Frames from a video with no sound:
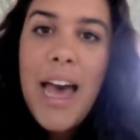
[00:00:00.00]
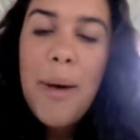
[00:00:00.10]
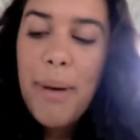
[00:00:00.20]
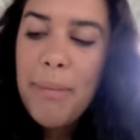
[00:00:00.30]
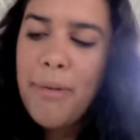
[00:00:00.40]

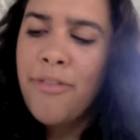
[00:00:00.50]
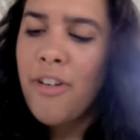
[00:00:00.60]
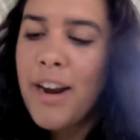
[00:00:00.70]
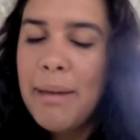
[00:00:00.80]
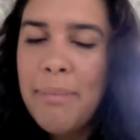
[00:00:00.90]
But
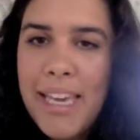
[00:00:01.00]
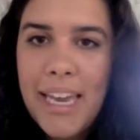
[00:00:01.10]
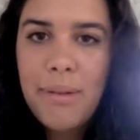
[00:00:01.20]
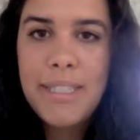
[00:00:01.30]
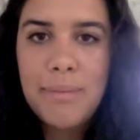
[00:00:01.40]
before I
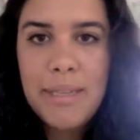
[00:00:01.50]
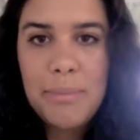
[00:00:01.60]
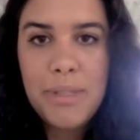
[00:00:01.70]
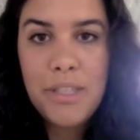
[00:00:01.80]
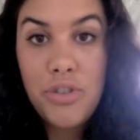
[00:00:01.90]
begin with some
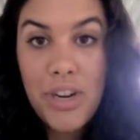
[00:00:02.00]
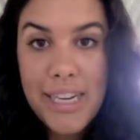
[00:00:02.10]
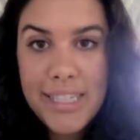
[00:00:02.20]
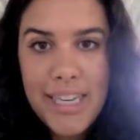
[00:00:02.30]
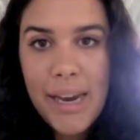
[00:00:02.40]
tips and
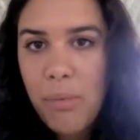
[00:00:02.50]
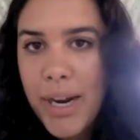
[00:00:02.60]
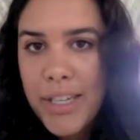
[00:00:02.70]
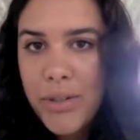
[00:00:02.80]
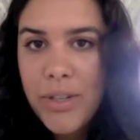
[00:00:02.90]
tricks, I
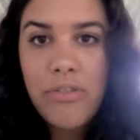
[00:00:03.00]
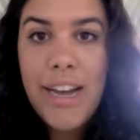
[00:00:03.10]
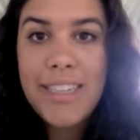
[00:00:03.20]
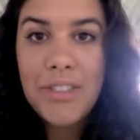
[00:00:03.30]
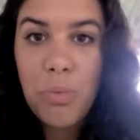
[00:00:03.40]
want to
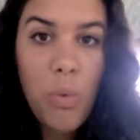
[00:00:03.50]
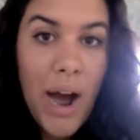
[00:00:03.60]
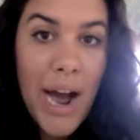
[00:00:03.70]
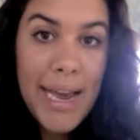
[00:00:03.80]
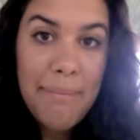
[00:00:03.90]
address
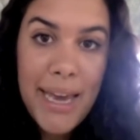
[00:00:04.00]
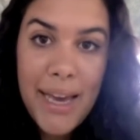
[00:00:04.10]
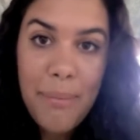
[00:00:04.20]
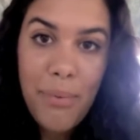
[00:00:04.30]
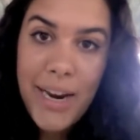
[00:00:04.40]
why
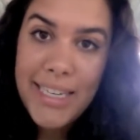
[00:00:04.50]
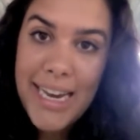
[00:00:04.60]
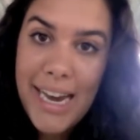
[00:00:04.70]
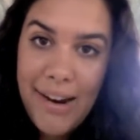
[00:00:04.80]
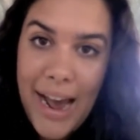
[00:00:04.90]
makeup
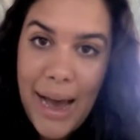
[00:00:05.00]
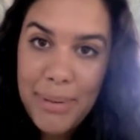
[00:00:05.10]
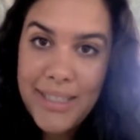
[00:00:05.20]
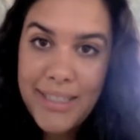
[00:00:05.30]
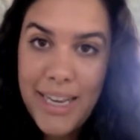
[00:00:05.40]
breakdown
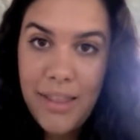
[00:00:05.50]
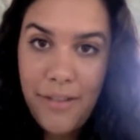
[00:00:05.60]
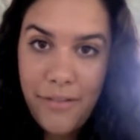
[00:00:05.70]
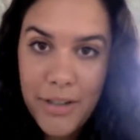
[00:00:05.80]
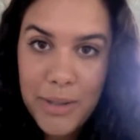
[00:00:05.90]
happens in the
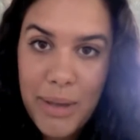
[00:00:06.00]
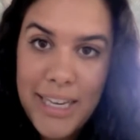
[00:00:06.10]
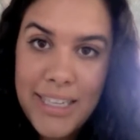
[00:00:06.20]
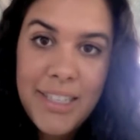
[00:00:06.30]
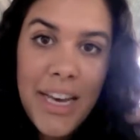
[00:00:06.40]
first
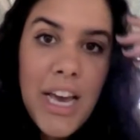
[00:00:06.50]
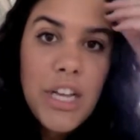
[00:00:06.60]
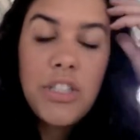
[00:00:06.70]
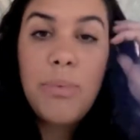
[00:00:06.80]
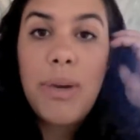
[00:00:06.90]
place.
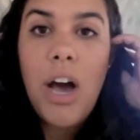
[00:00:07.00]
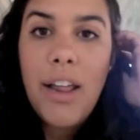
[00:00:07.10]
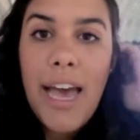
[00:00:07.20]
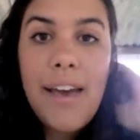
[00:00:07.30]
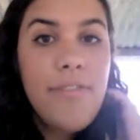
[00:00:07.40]
So we
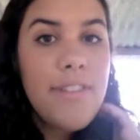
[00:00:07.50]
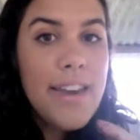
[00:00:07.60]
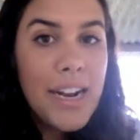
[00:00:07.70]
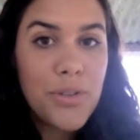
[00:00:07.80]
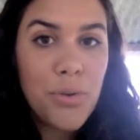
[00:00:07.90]
all have
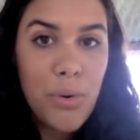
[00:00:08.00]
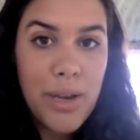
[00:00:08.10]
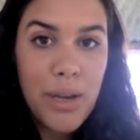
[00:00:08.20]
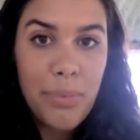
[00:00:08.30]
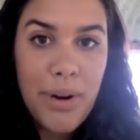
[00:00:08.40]
natural
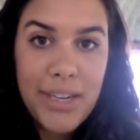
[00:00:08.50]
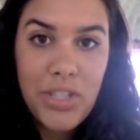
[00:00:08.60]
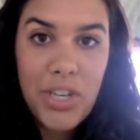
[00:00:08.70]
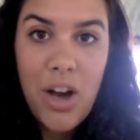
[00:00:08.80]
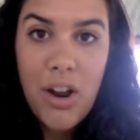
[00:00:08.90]
oil
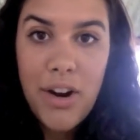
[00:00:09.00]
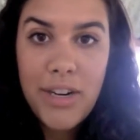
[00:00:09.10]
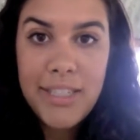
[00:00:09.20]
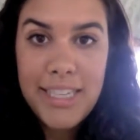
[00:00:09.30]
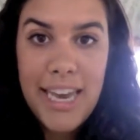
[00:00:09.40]
production on
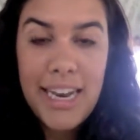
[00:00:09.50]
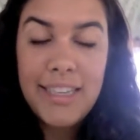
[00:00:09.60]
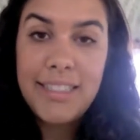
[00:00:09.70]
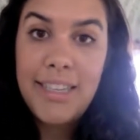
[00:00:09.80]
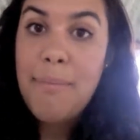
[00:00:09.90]
our
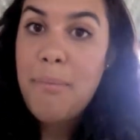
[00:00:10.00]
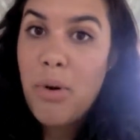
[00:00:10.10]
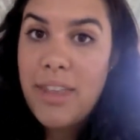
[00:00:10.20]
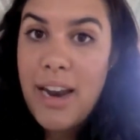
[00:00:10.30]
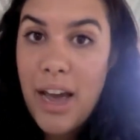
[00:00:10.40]
skin, some
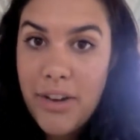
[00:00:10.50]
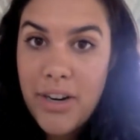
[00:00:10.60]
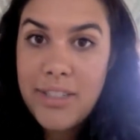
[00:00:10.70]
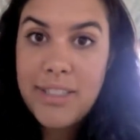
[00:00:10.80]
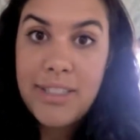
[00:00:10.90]
more than
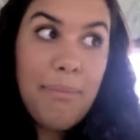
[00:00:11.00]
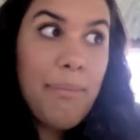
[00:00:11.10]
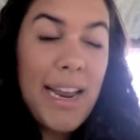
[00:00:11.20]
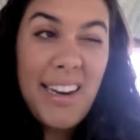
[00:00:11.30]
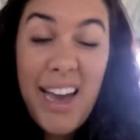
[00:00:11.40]
others, some
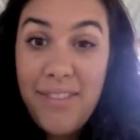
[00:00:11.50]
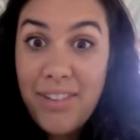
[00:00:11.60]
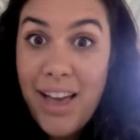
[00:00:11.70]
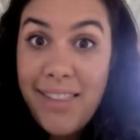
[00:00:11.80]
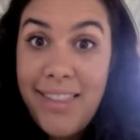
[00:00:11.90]
might have
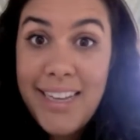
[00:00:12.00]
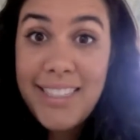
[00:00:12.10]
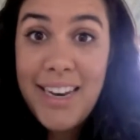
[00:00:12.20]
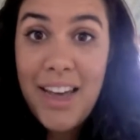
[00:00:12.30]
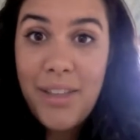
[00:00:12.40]
a lot less
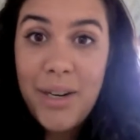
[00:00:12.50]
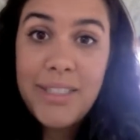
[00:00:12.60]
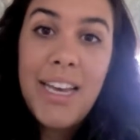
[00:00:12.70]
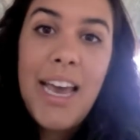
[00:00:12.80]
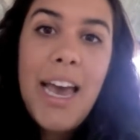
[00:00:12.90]
than others.